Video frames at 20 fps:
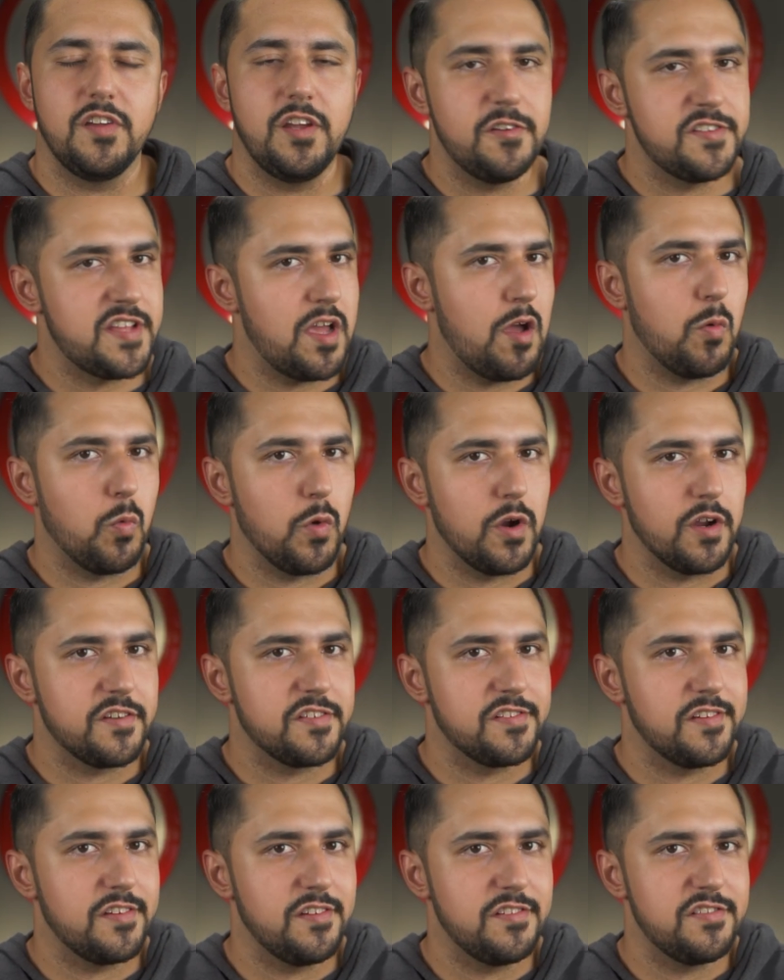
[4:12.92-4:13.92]
here's how it
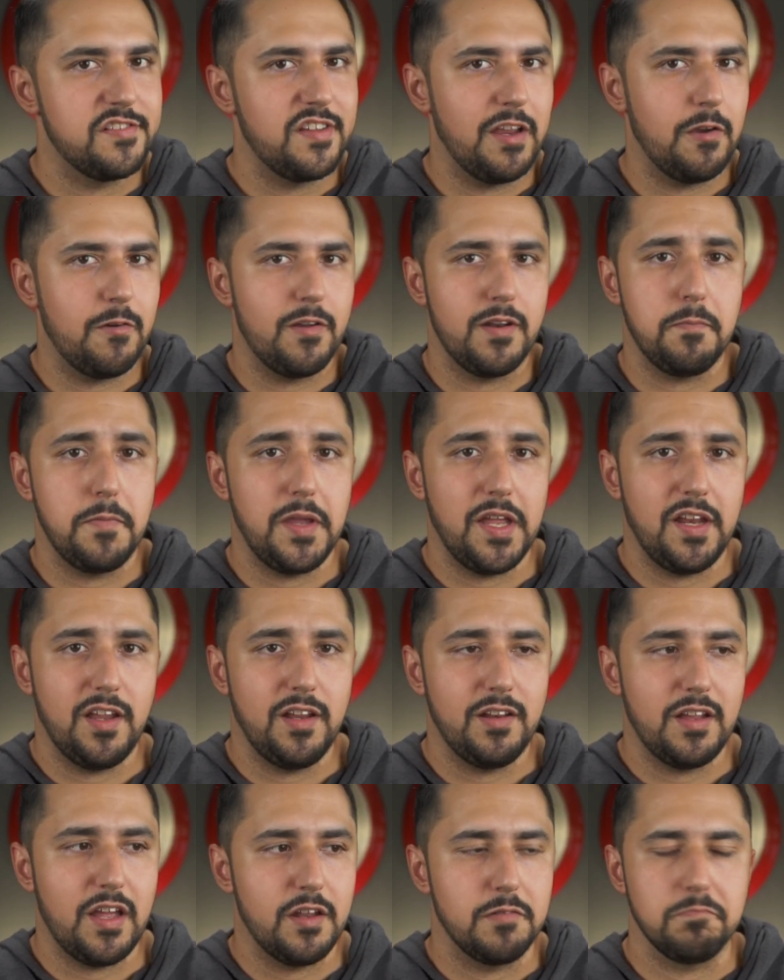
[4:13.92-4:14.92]
works. Say you're in a
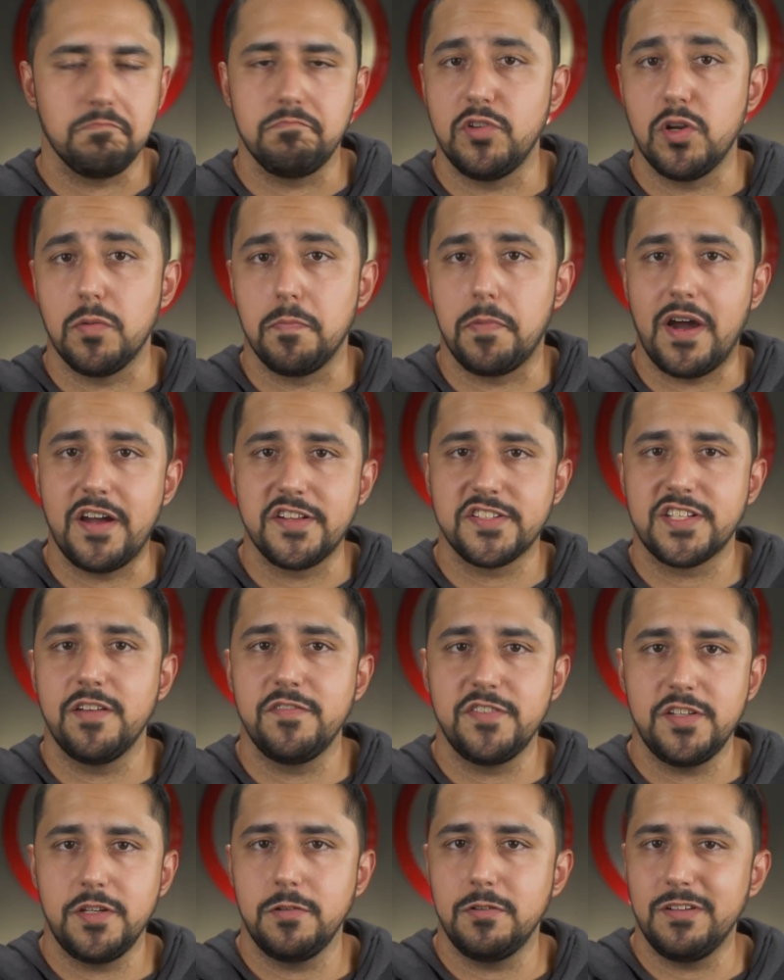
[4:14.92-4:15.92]
meeting and your boss
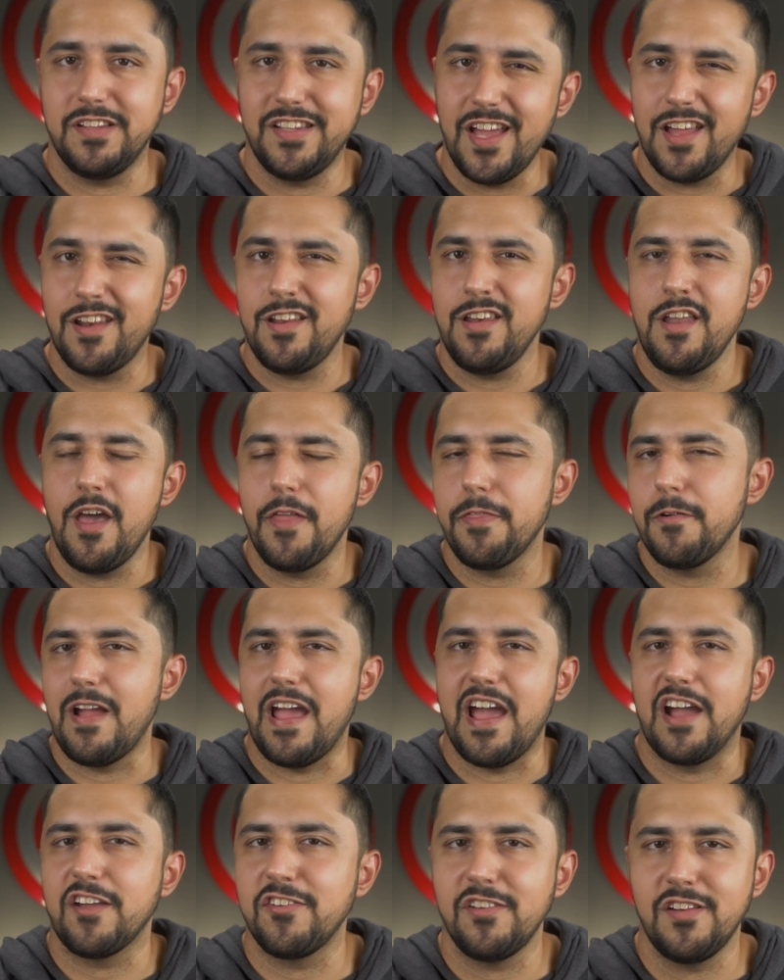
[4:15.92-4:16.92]
gives you yet another
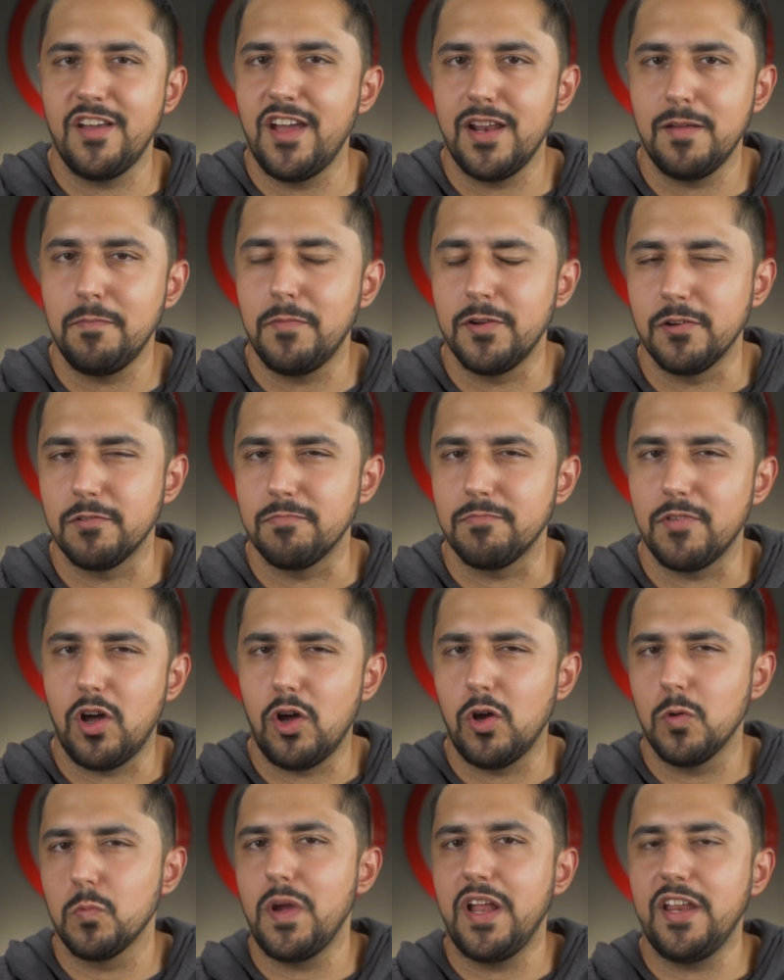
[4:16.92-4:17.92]
action item on your
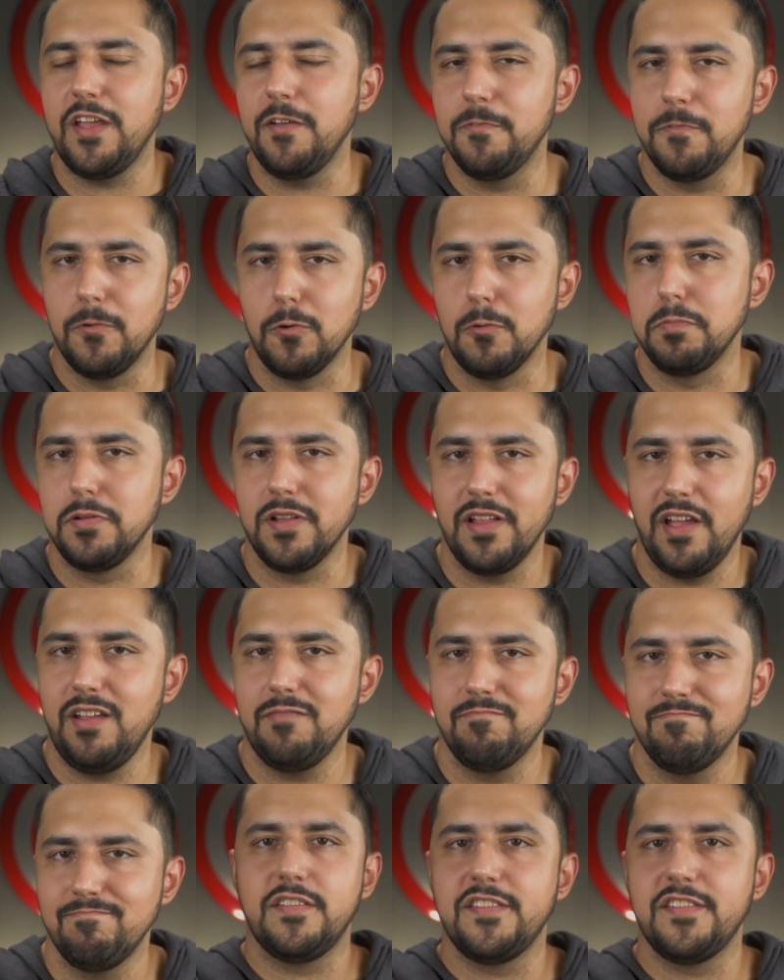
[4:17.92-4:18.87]
already full plate.